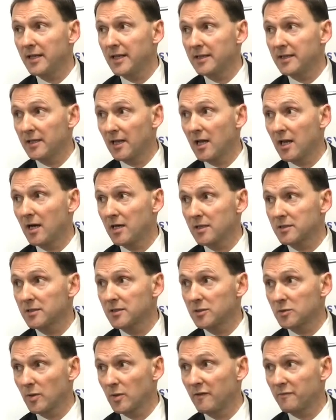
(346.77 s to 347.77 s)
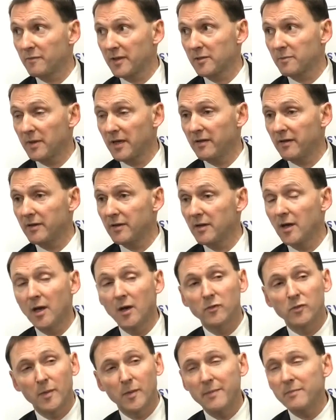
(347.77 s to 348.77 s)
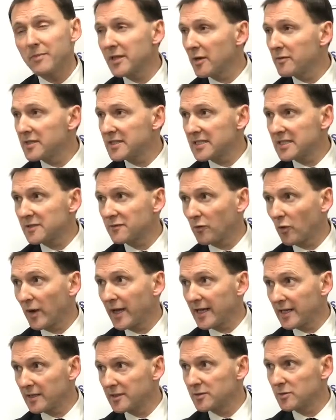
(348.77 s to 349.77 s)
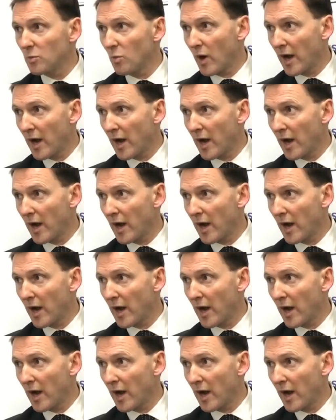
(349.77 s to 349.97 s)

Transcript: in the last 12-month period. Remember, though, this is for England and